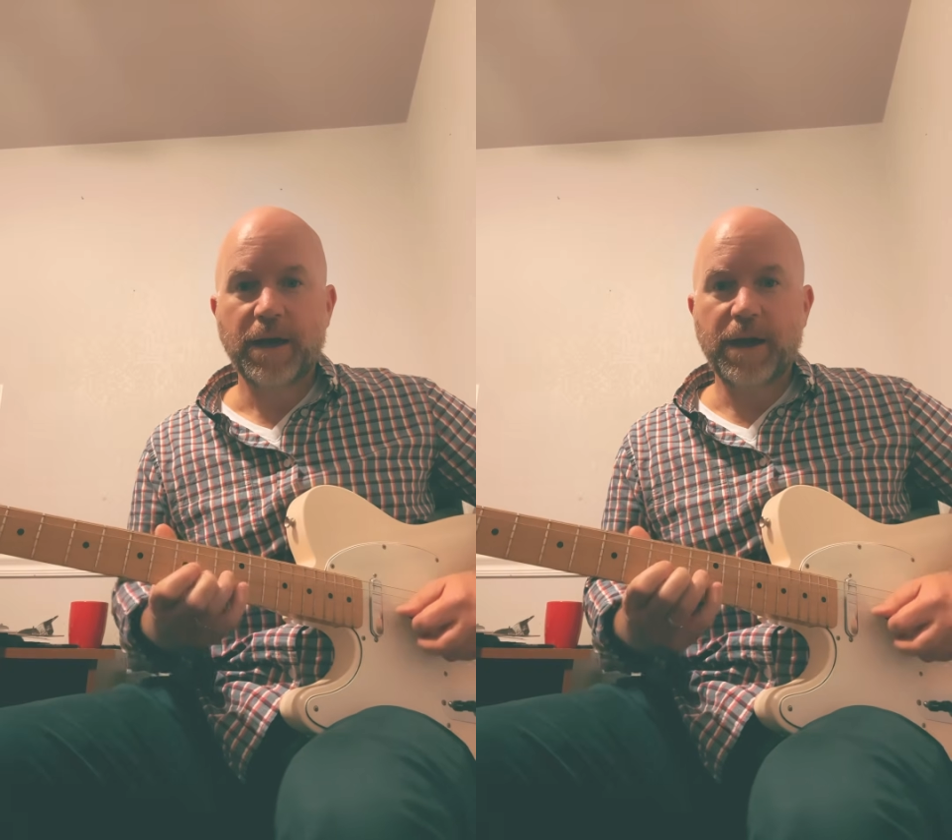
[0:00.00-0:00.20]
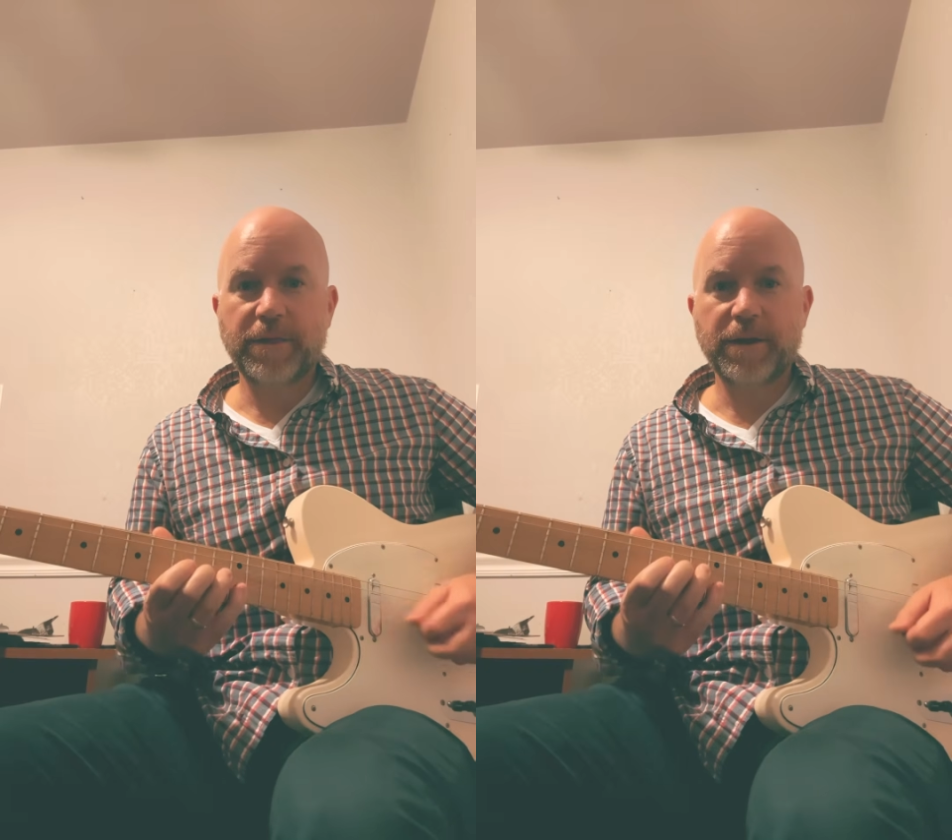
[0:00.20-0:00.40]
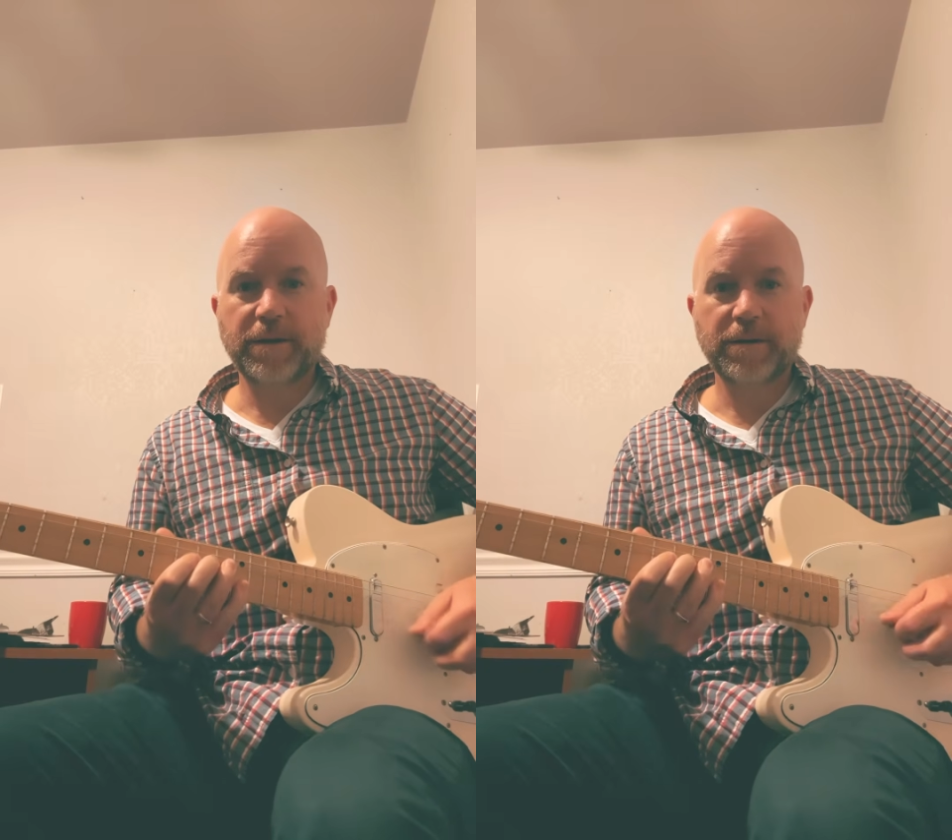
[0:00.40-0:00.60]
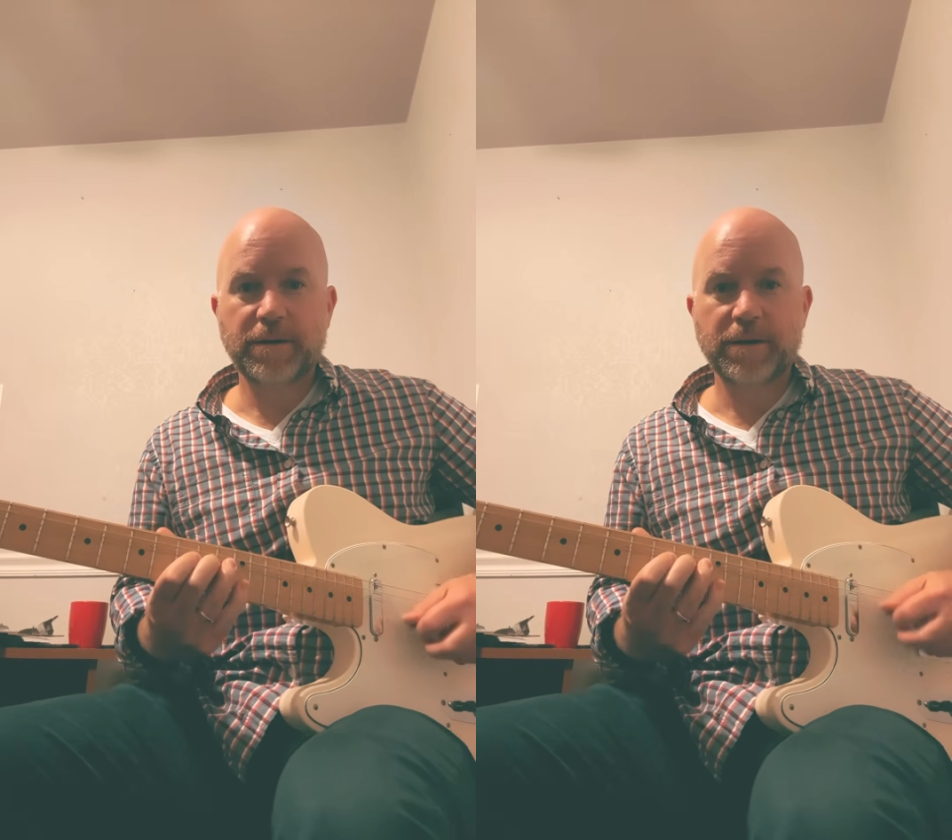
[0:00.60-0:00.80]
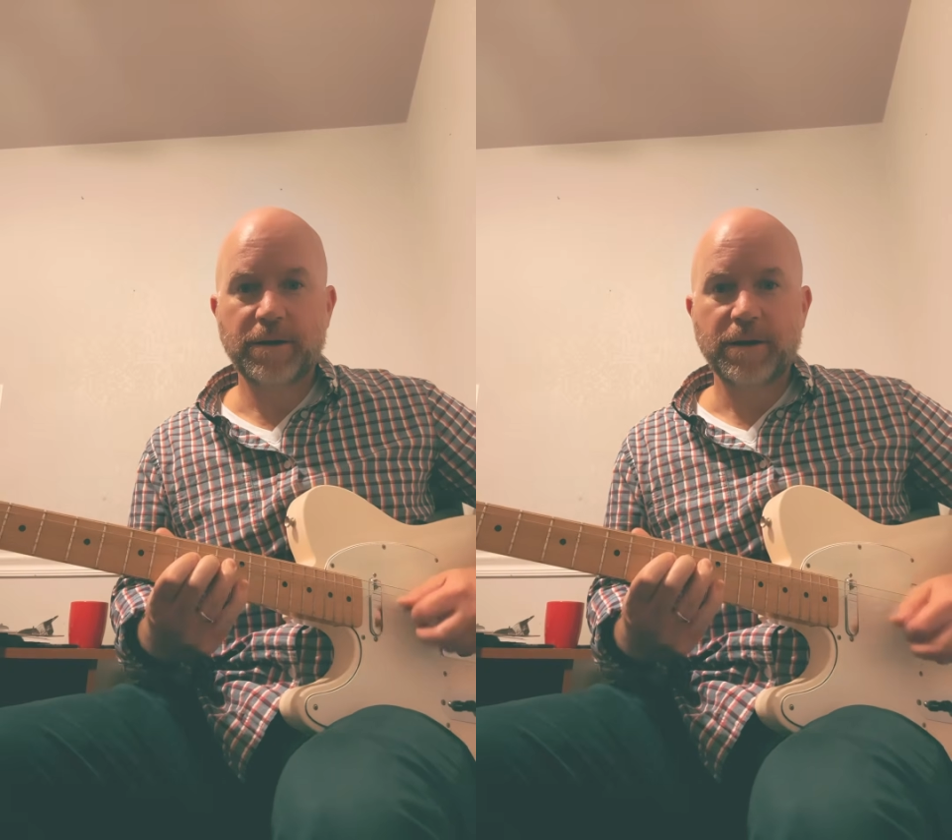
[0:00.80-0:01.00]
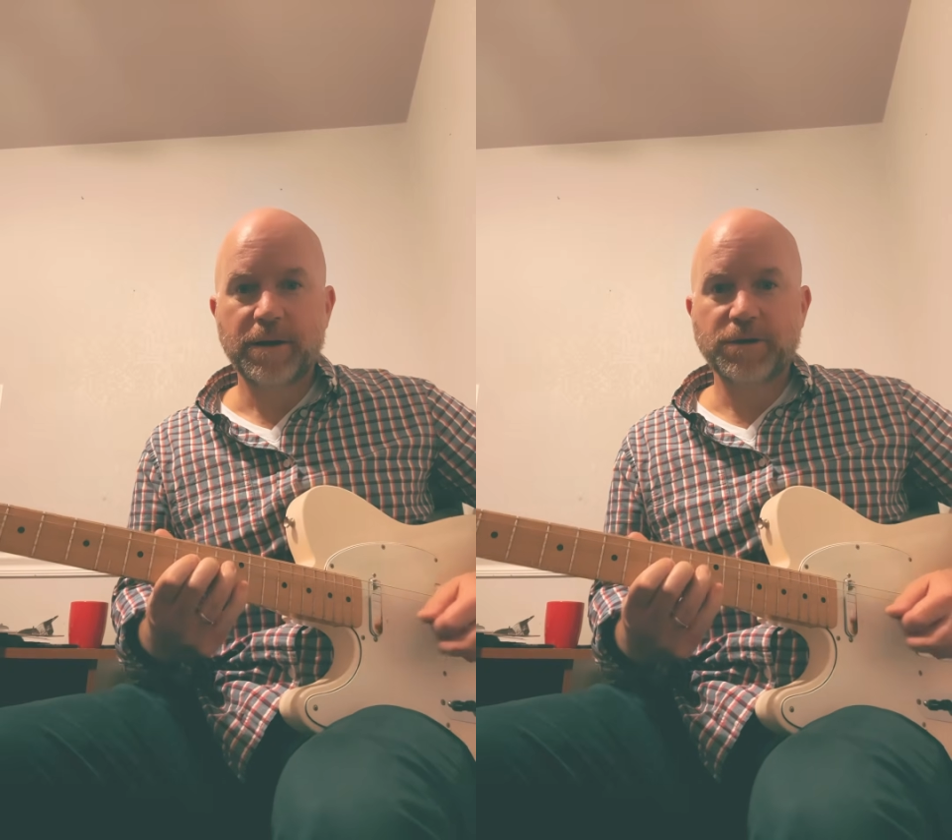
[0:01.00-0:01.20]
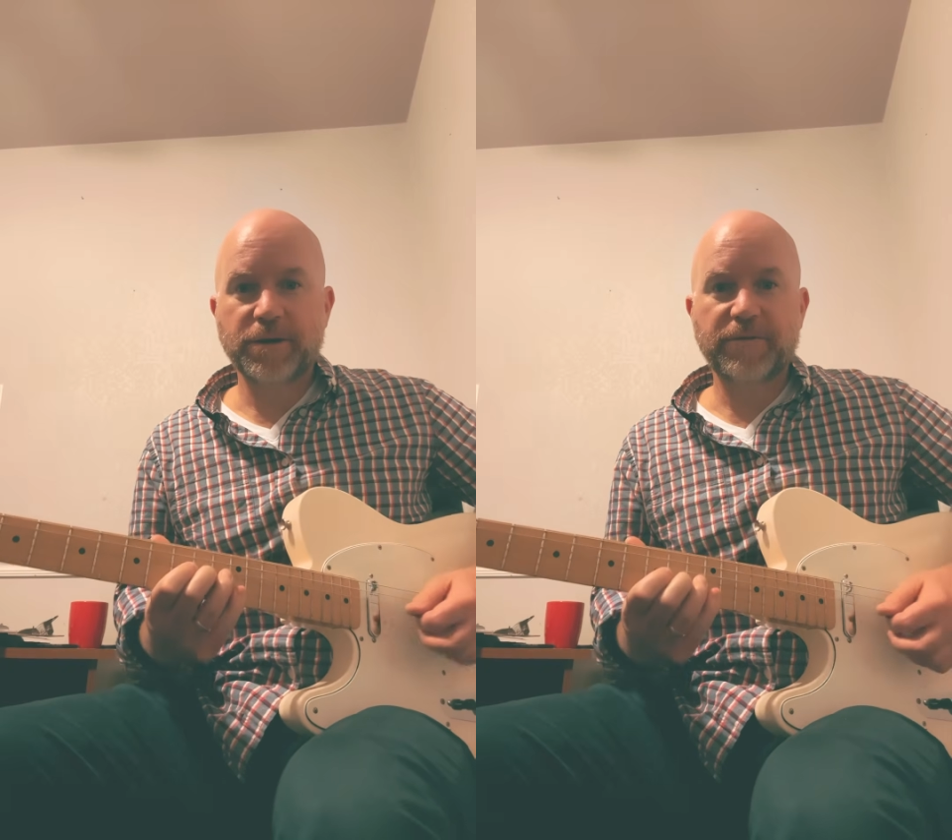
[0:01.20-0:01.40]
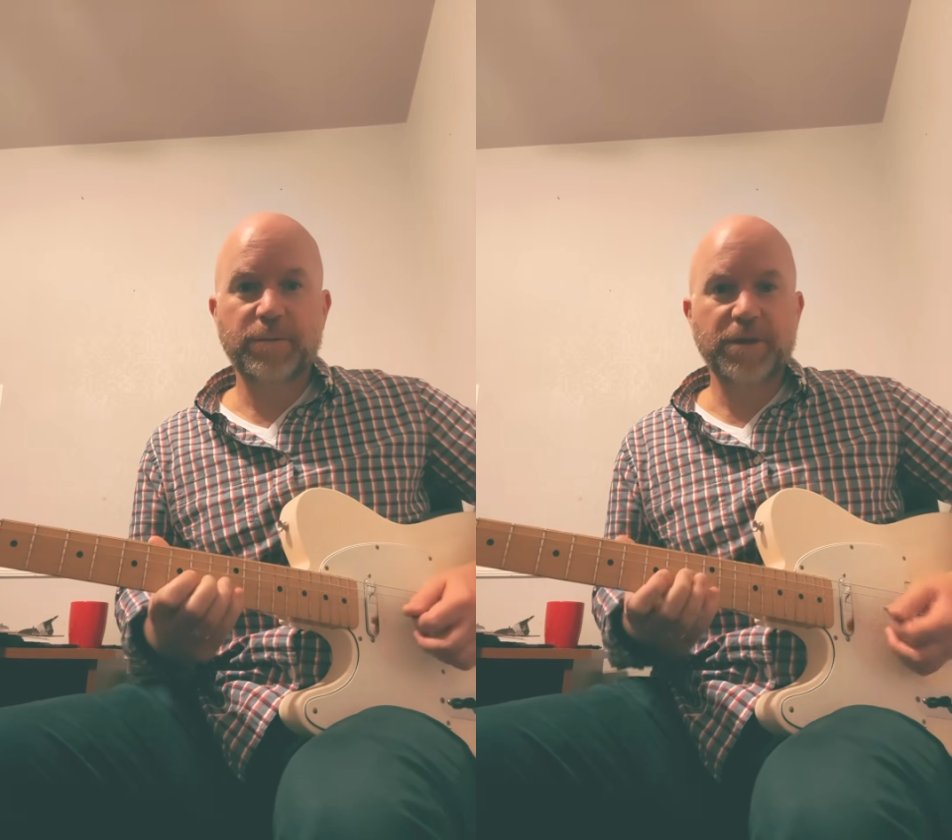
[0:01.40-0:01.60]
And then,
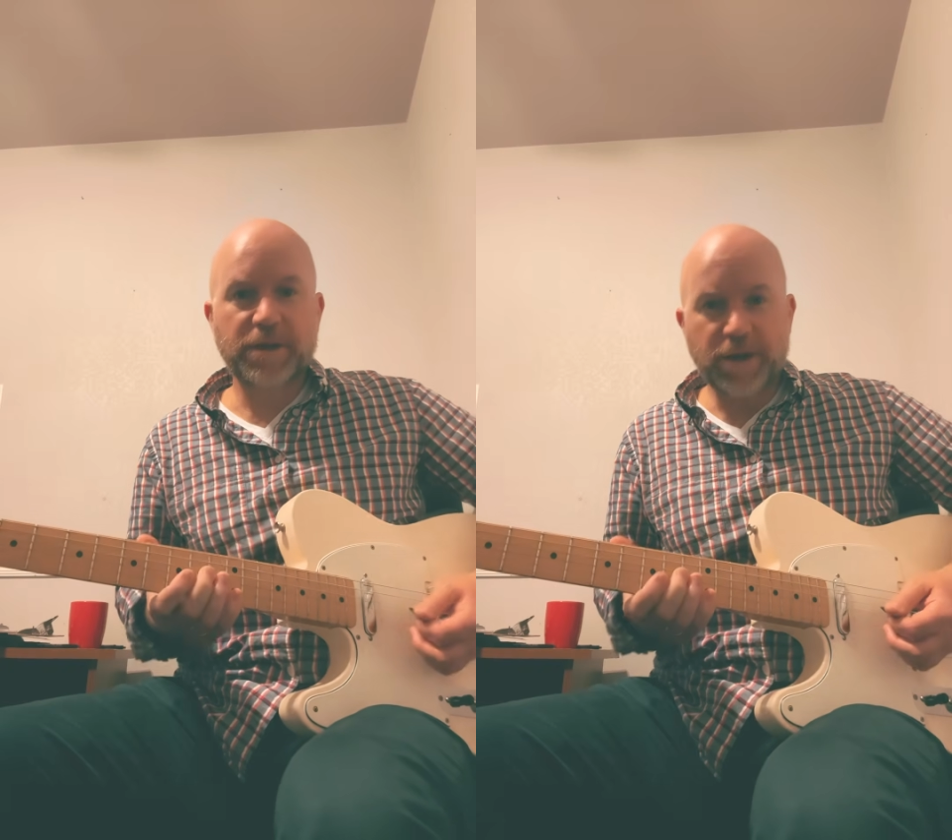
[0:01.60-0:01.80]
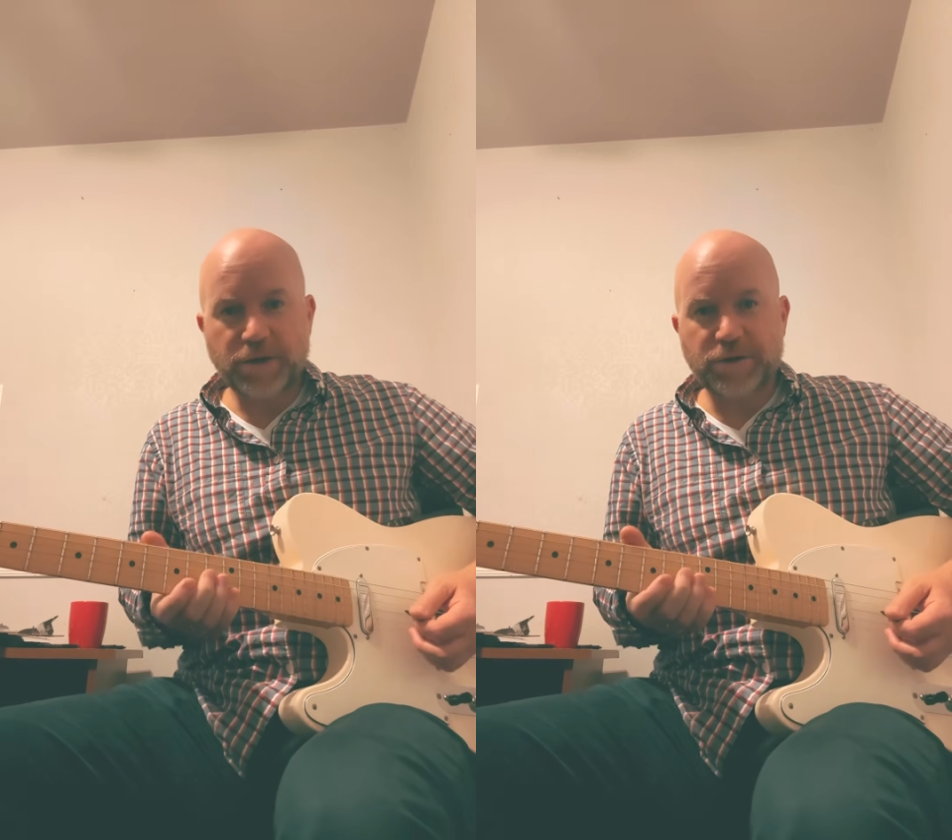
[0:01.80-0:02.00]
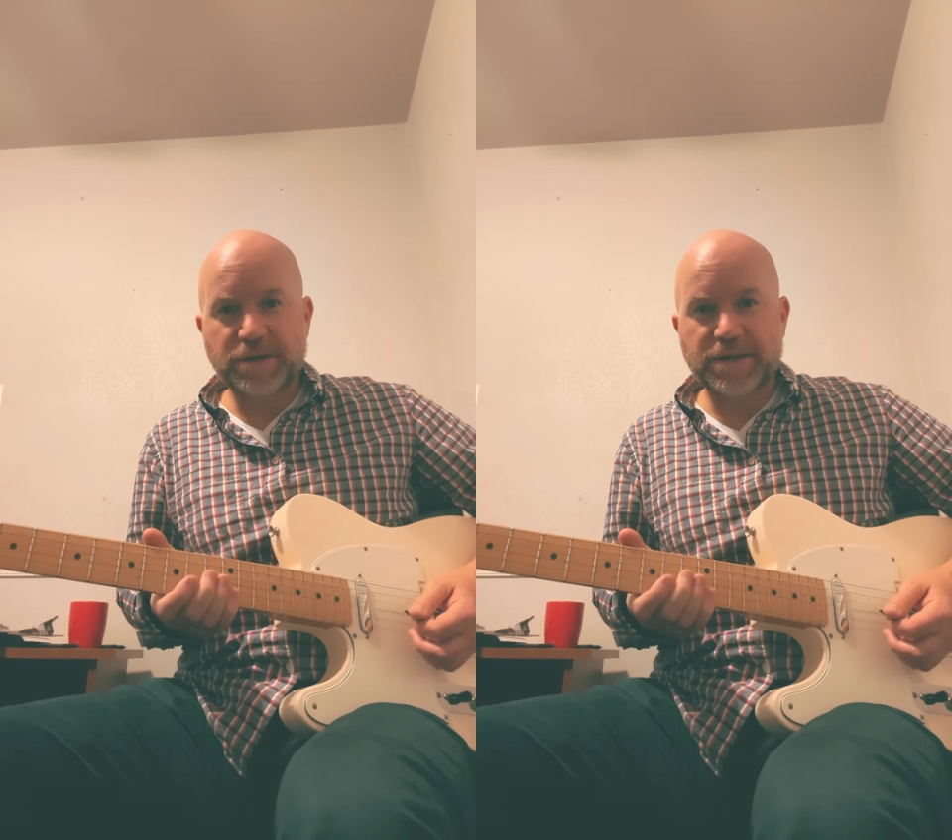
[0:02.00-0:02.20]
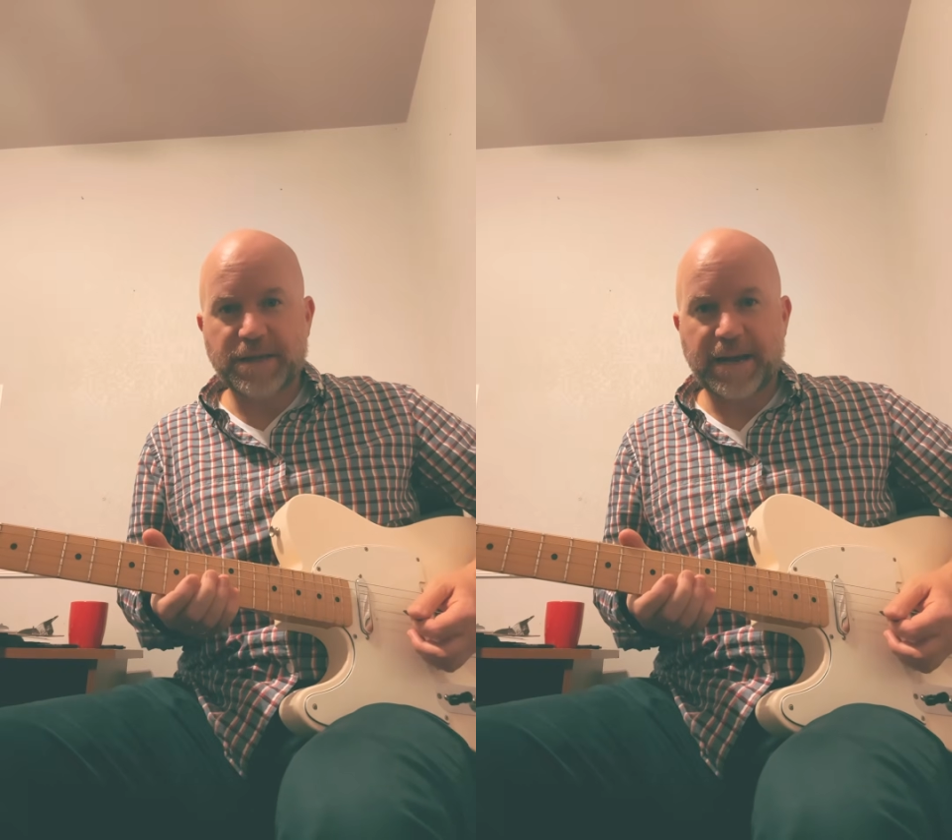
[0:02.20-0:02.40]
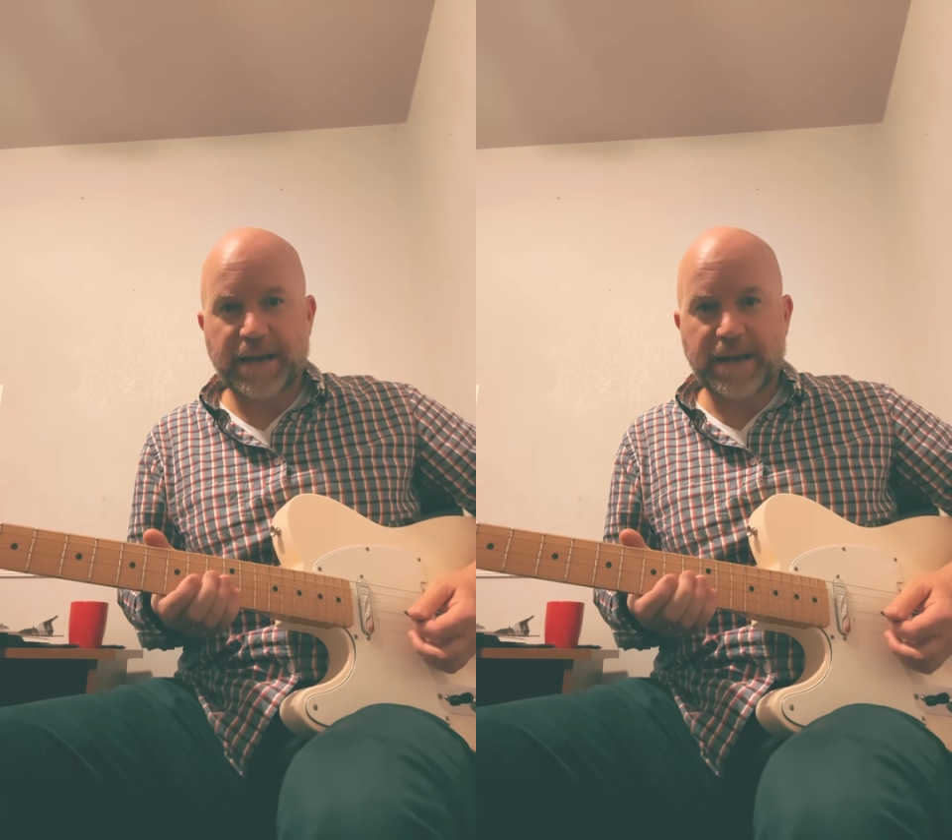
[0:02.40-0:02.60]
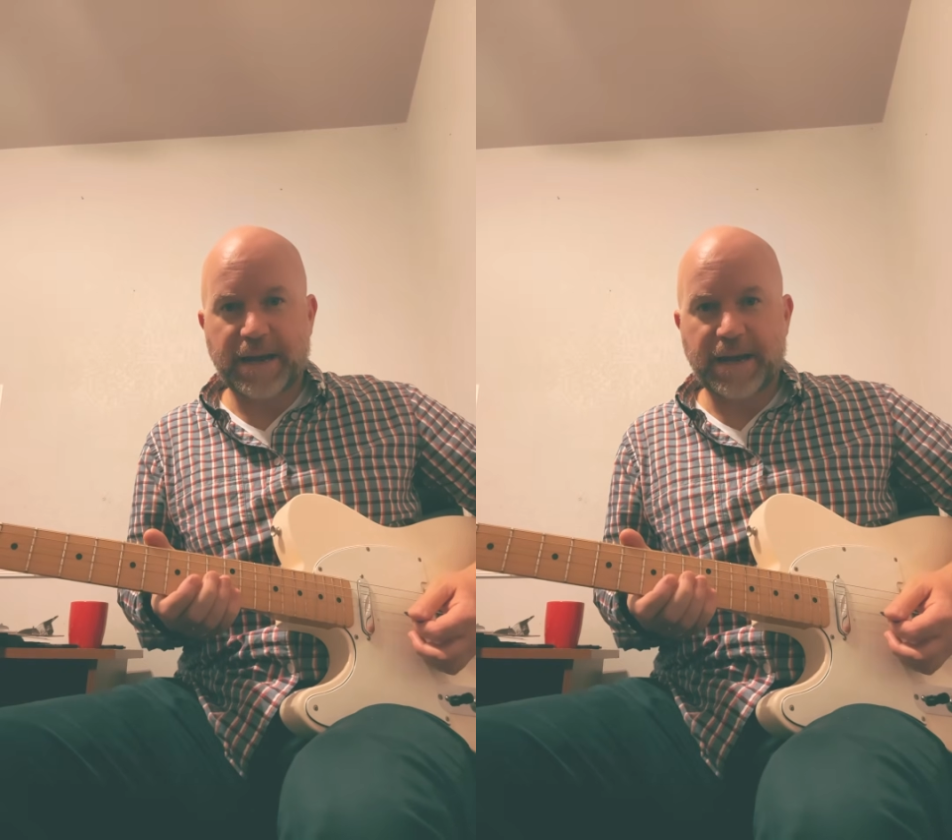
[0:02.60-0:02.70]
so if I'm on the country side,